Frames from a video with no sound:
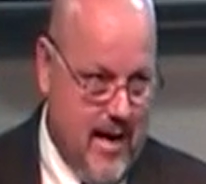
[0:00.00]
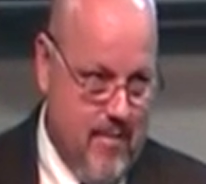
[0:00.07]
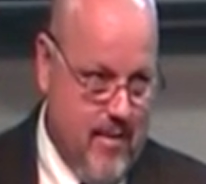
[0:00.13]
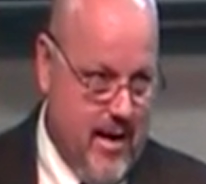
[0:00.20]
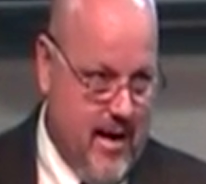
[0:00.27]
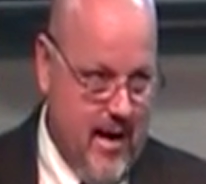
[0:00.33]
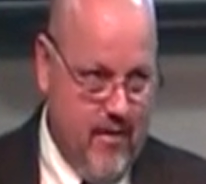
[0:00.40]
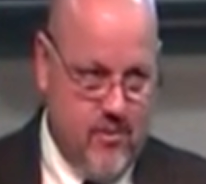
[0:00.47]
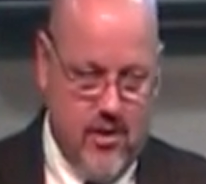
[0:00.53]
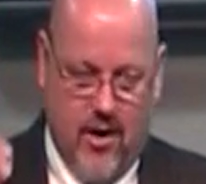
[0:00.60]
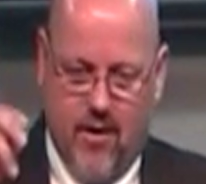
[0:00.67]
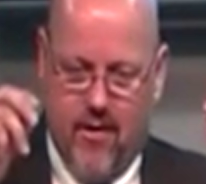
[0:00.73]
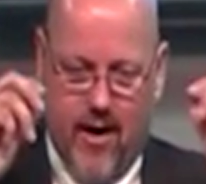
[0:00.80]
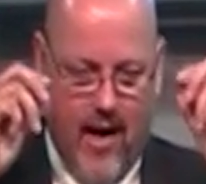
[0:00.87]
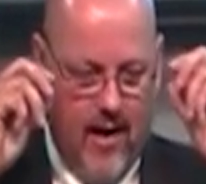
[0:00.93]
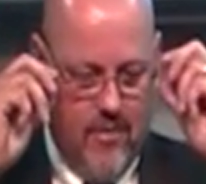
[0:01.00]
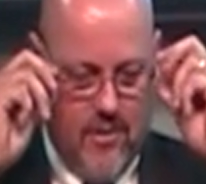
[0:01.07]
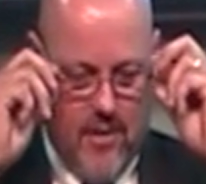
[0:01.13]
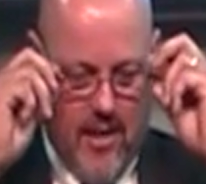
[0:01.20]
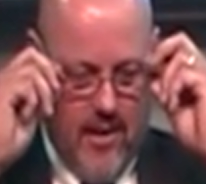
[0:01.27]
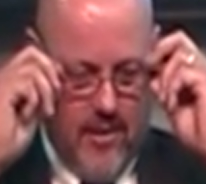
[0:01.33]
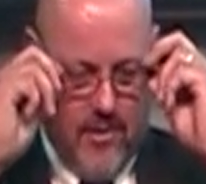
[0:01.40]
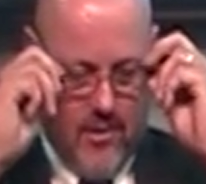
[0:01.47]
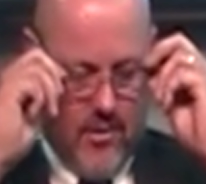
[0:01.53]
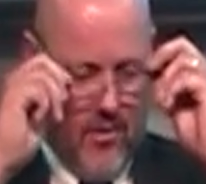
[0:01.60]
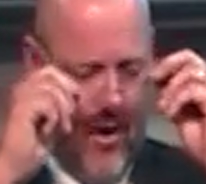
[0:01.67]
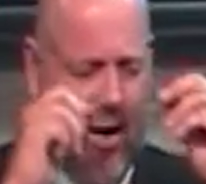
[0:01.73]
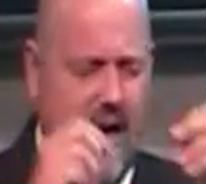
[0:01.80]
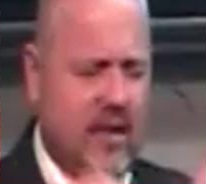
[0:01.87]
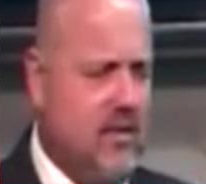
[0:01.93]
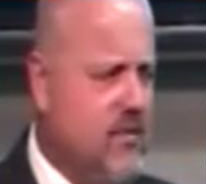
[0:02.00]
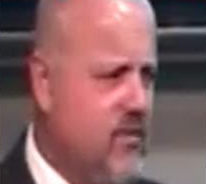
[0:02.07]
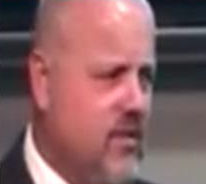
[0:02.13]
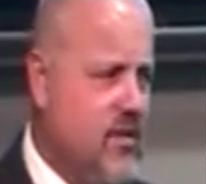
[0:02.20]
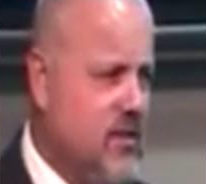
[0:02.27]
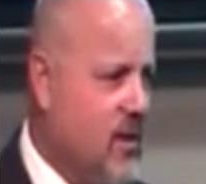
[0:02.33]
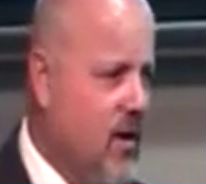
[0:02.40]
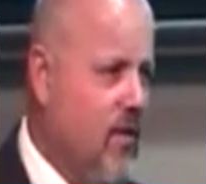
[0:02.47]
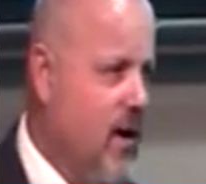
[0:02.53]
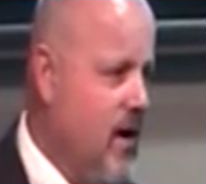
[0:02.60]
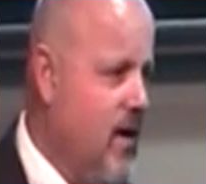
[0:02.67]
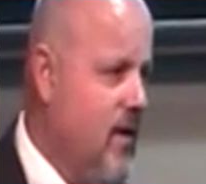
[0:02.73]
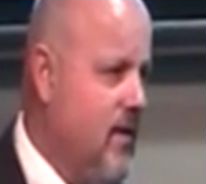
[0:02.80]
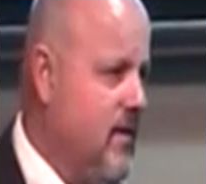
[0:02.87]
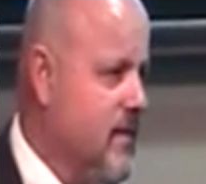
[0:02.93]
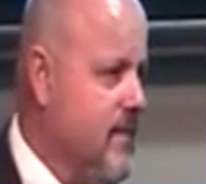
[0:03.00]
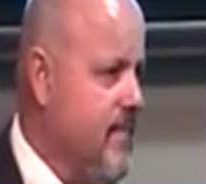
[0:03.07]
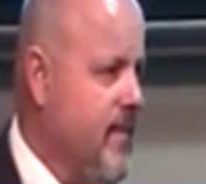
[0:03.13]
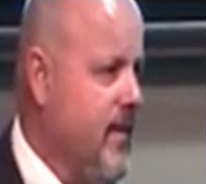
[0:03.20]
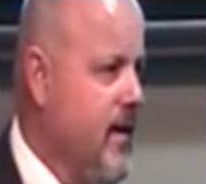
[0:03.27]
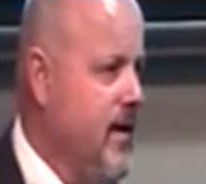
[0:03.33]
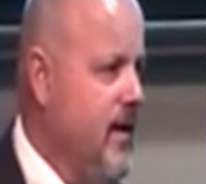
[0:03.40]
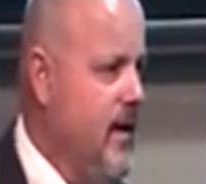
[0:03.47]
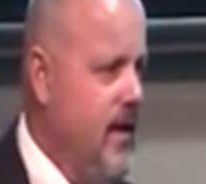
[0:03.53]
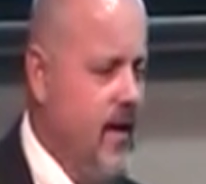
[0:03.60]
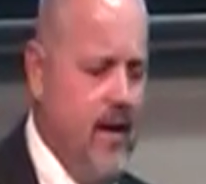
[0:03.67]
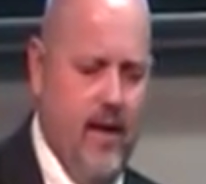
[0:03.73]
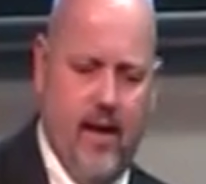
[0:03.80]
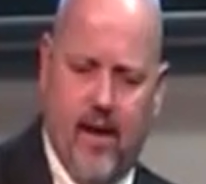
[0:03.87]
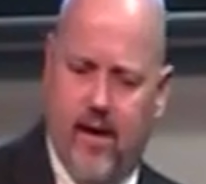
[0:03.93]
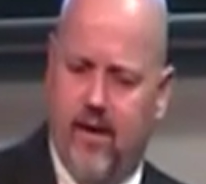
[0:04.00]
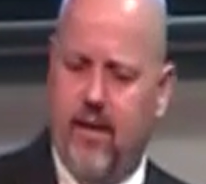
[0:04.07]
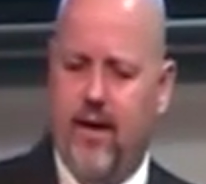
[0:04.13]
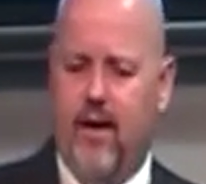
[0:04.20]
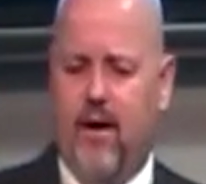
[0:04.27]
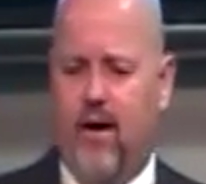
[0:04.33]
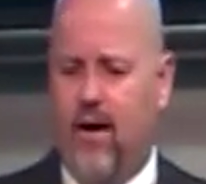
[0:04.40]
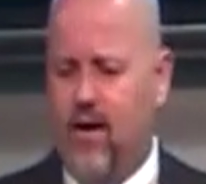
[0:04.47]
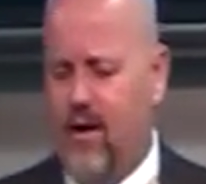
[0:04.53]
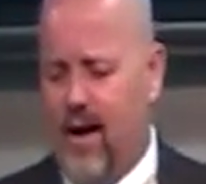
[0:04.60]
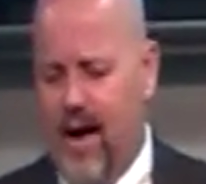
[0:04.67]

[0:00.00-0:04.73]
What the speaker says: I mean, they turned down Jesus Christ for so long. Here they are.